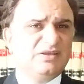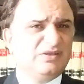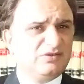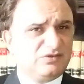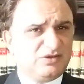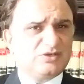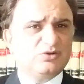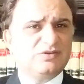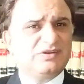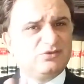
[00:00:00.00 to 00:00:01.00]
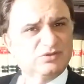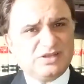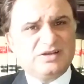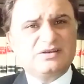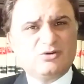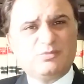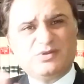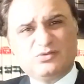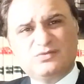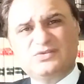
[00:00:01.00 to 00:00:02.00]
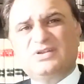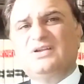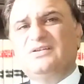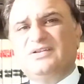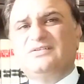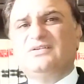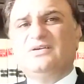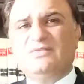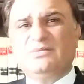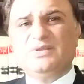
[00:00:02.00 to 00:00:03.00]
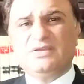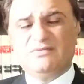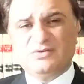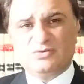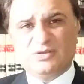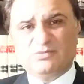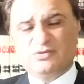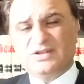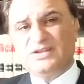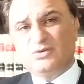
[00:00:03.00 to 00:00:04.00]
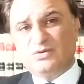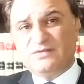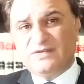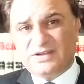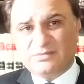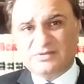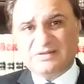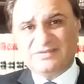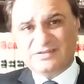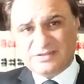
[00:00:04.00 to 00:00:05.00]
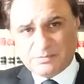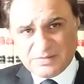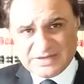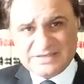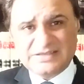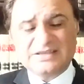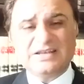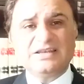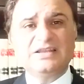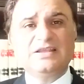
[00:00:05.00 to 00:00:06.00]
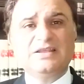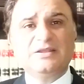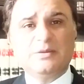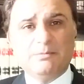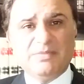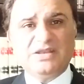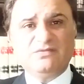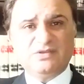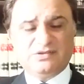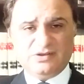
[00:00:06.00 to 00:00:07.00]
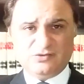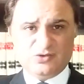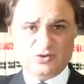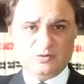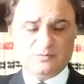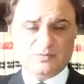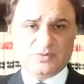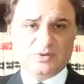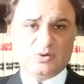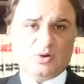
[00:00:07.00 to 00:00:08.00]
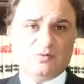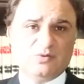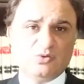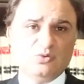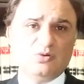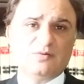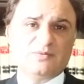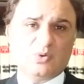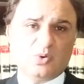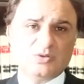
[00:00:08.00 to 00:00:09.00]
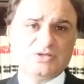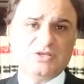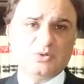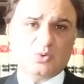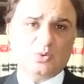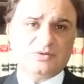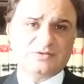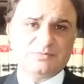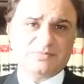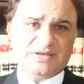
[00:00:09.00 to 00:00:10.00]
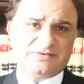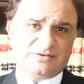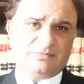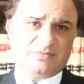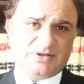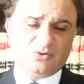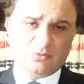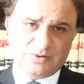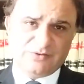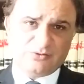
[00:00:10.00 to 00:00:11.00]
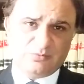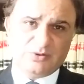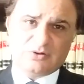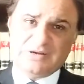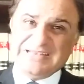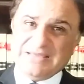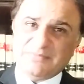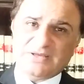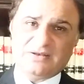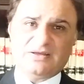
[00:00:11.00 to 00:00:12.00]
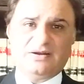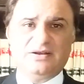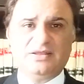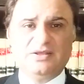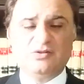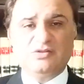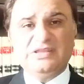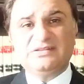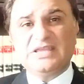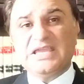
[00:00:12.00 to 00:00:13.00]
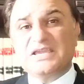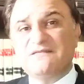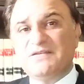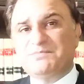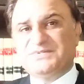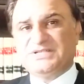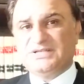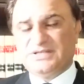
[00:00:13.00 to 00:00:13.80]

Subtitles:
stricto sensu, that copies of challan etc. will be given to him so that he could defend himself. This is the practical manifestation of a rule of odi ultum patrum, that nobody should be condemned unheard. So he is equipped